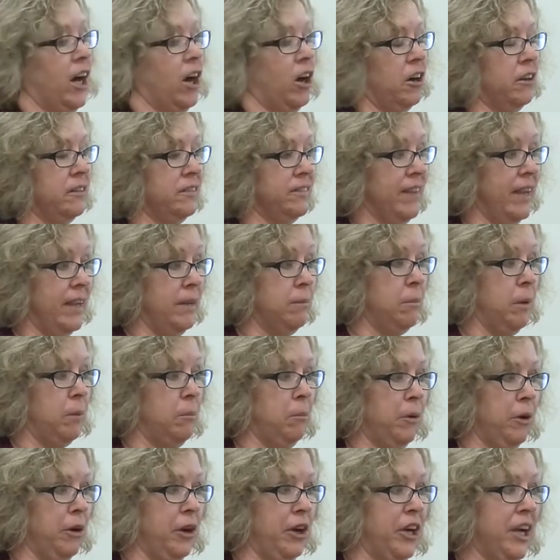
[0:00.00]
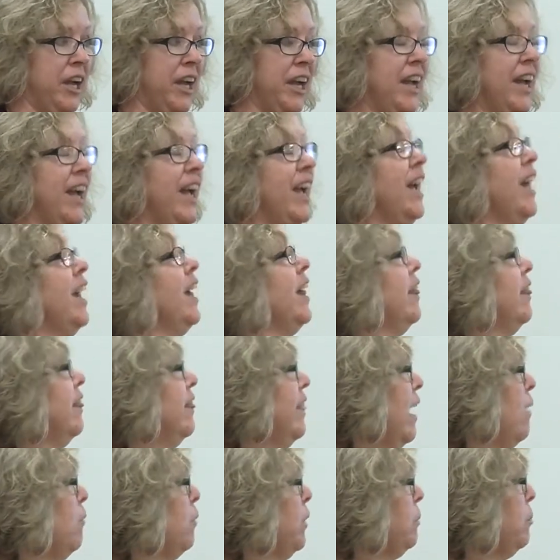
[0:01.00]
our assignment book
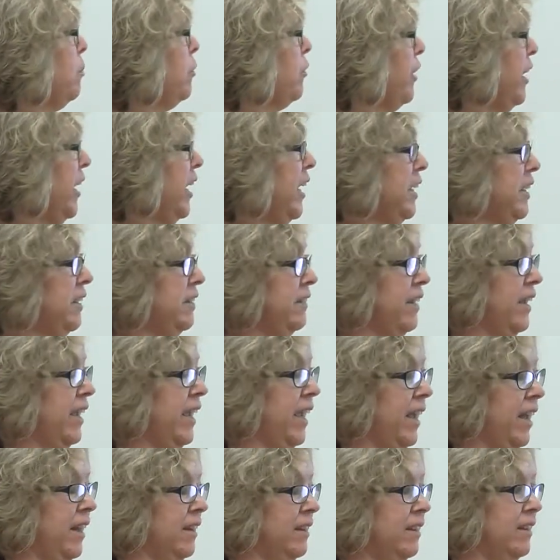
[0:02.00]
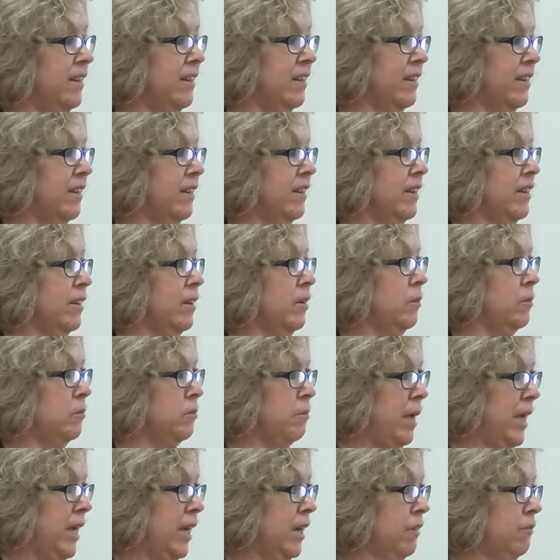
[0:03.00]
that we print and
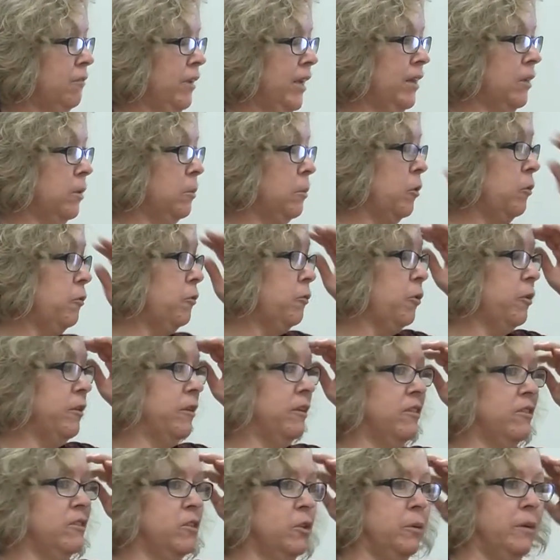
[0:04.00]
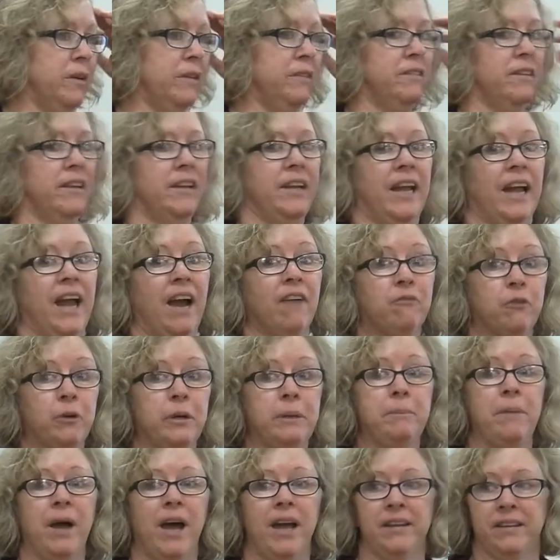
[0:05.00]
make available for the students. And
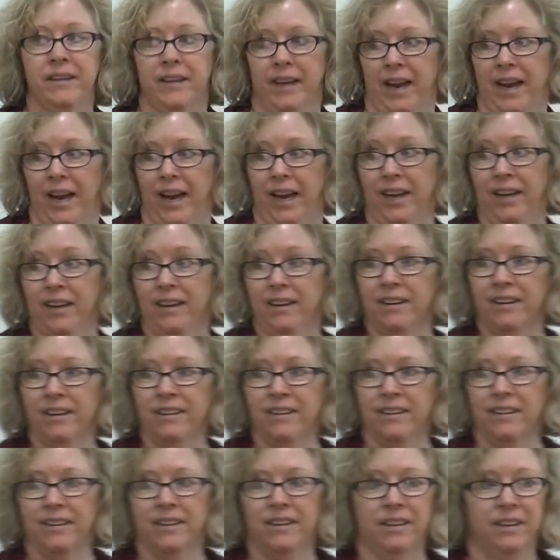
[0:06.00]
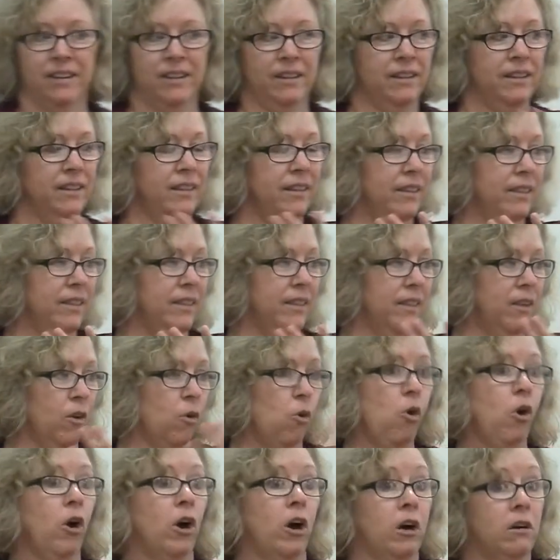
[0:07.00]
every Monday,
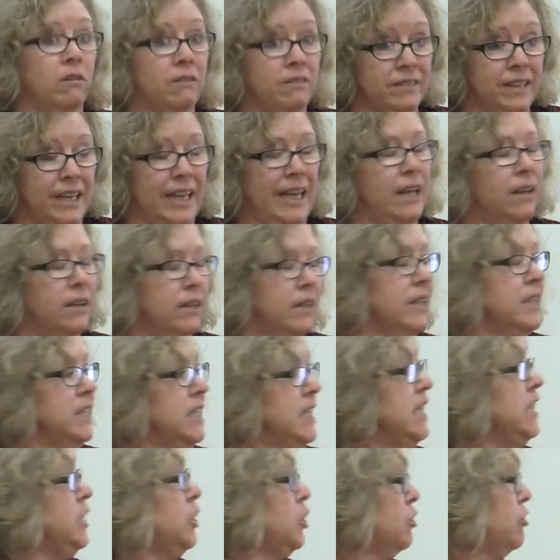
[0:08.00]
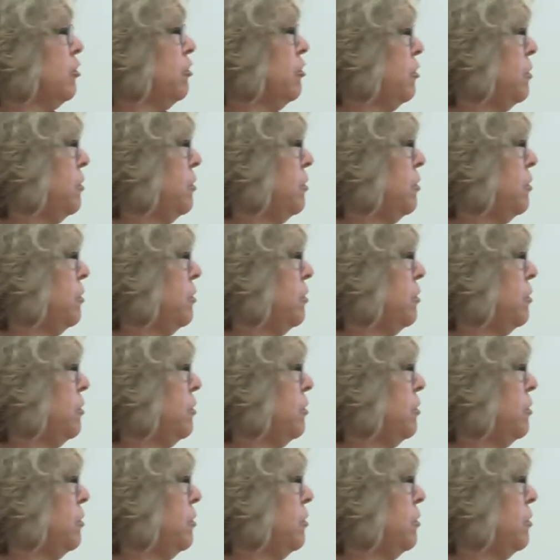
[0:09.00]
or the teachers